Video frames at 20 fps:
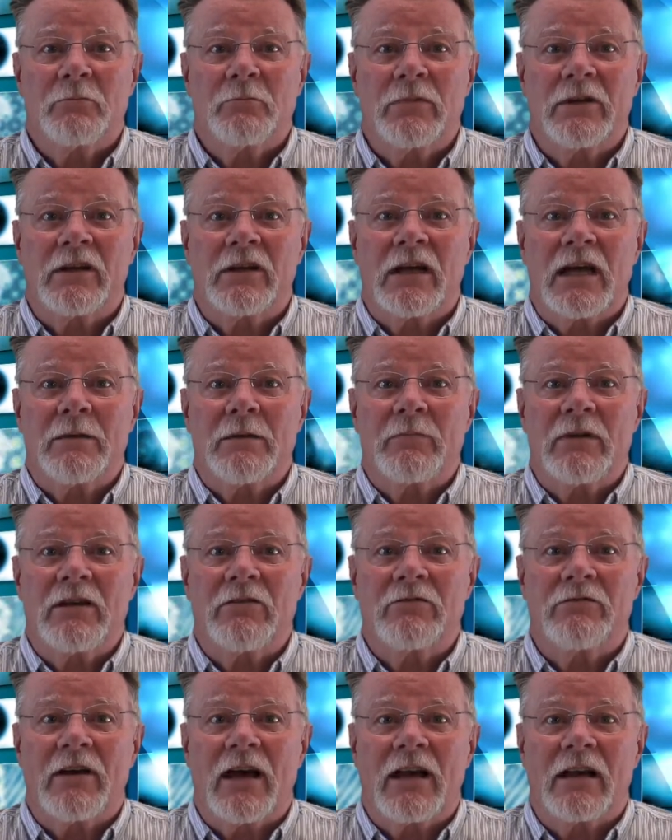became
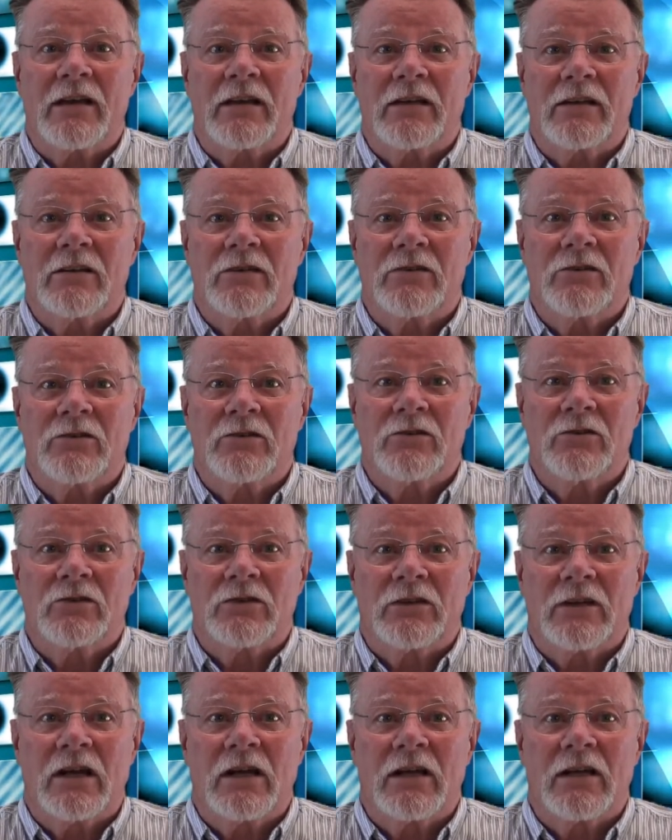invalid
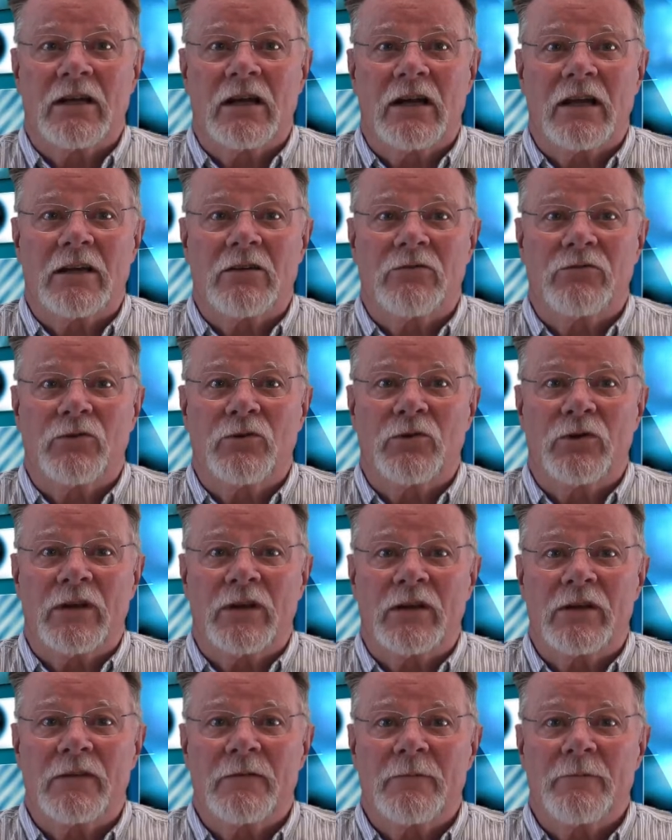or null and void.